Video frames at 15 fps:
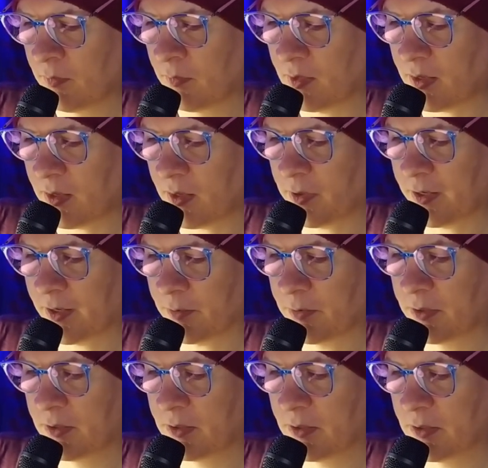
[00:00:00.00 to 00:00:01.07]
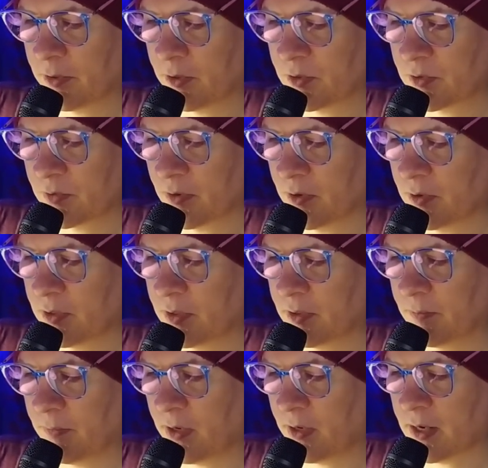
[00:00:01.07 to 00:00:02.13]
and pick up the post road
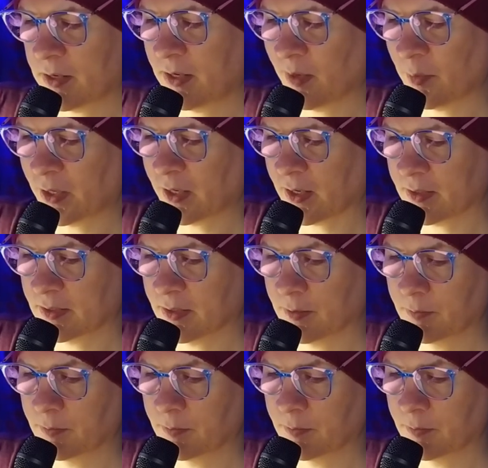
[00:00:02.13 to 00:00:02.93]
at Yamagata.